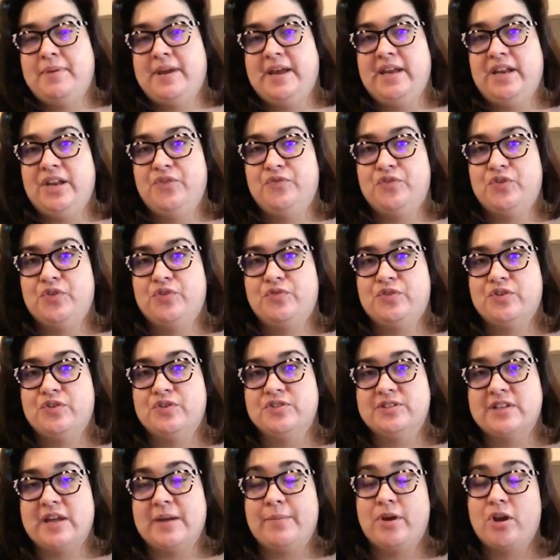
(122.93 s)
painting for the
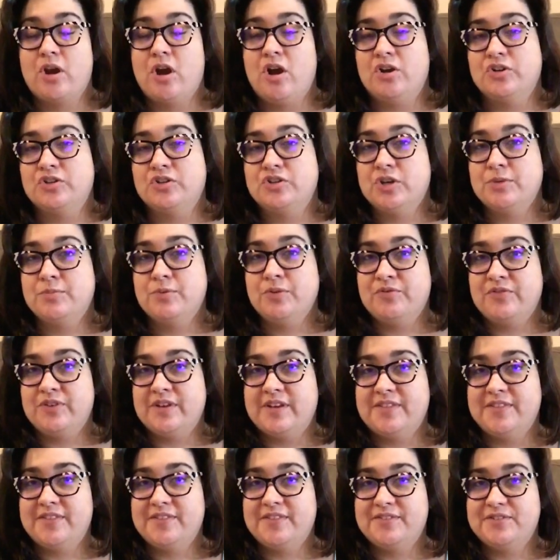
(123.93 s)
first time on October
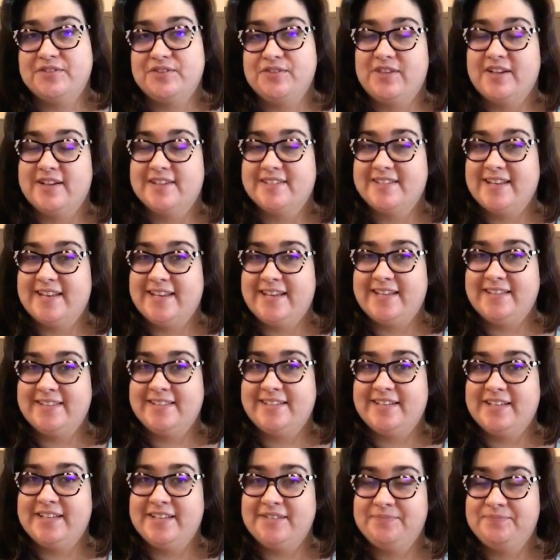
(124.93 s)
5th,
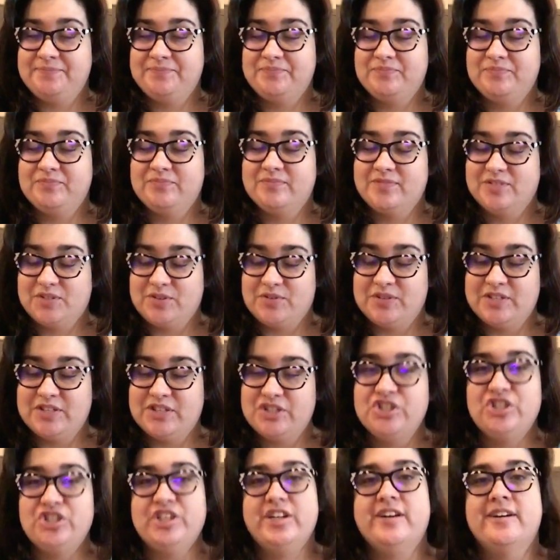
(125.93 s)
2018, so
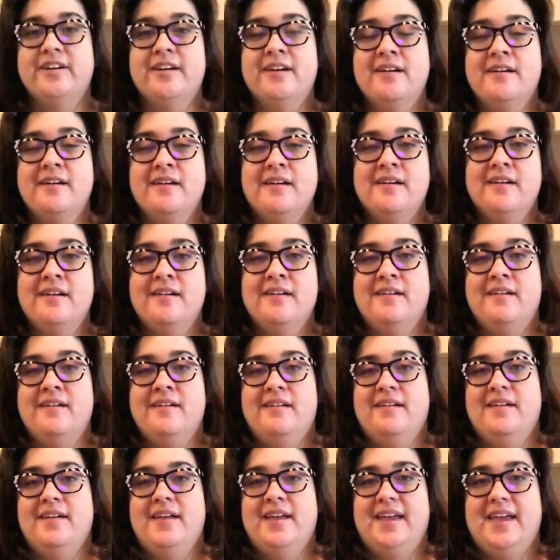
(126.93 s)
this year.
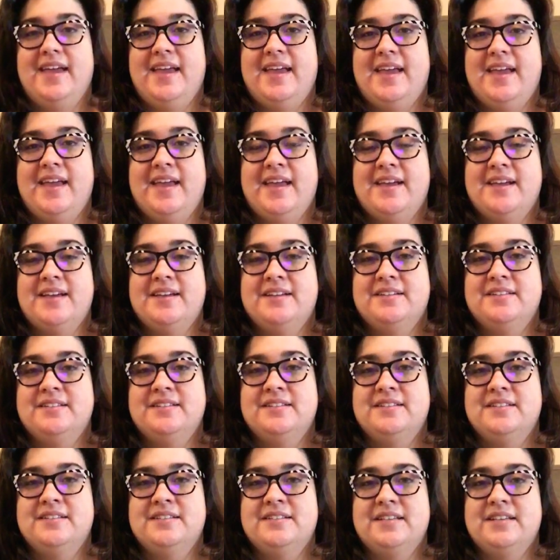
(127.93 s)

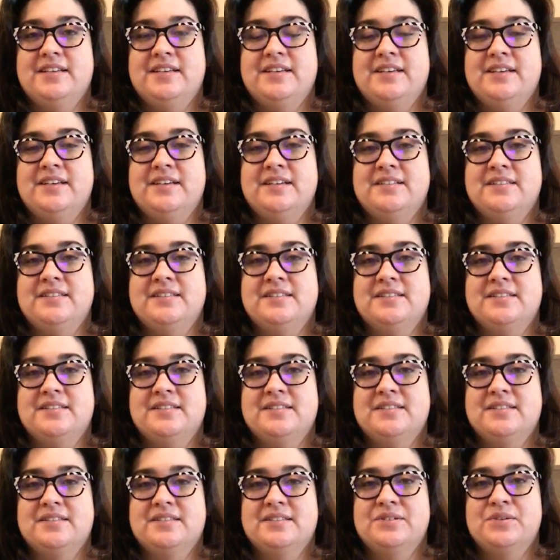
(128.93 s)
And it
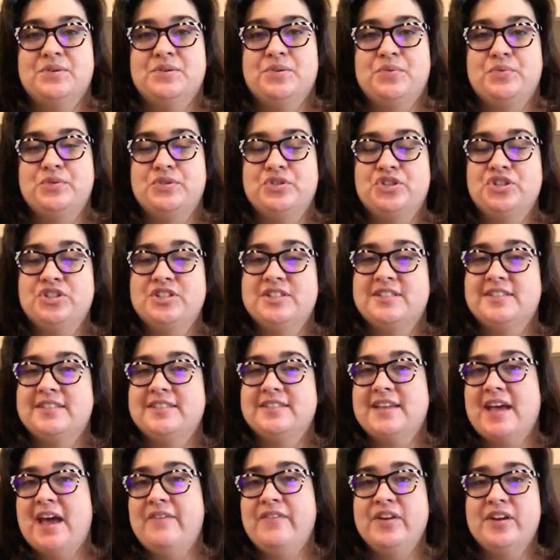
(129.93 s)
was just
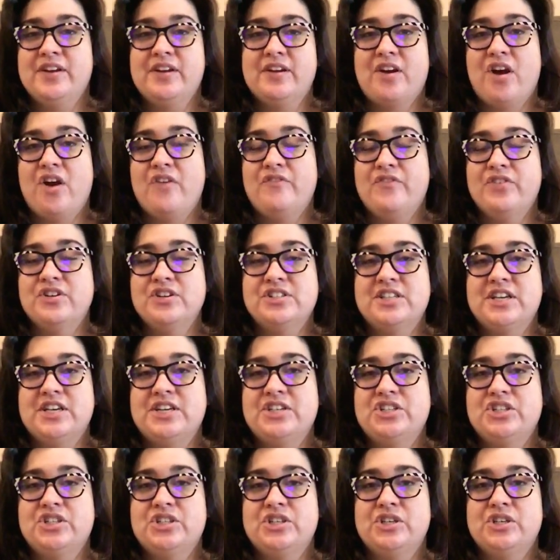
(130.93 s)
having a
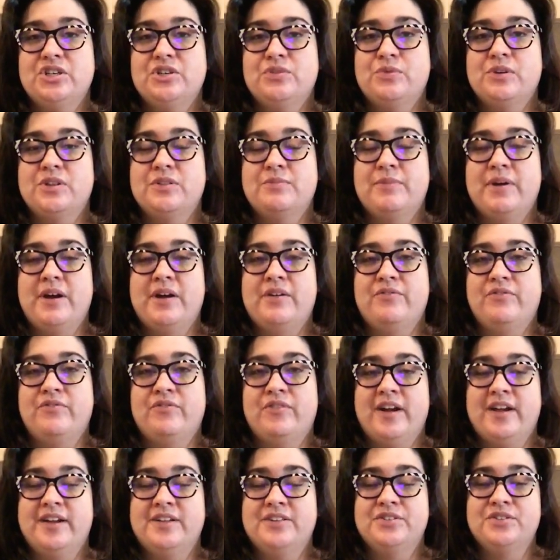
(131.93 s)
conversation with my
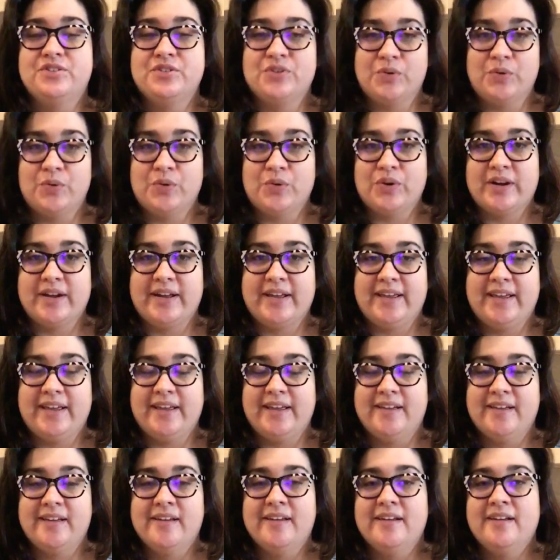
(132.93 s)
friend
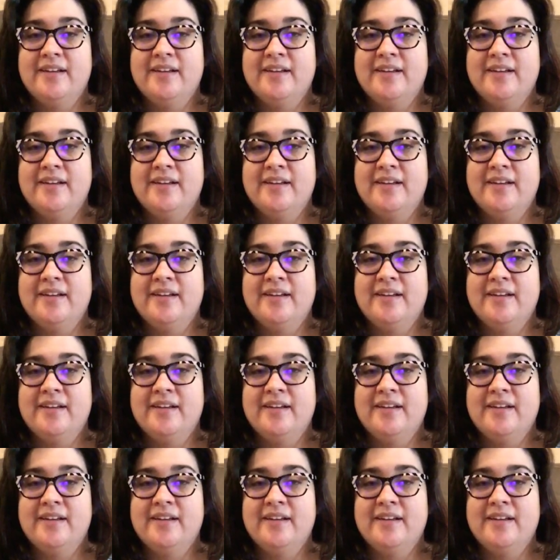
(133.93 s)
Tori.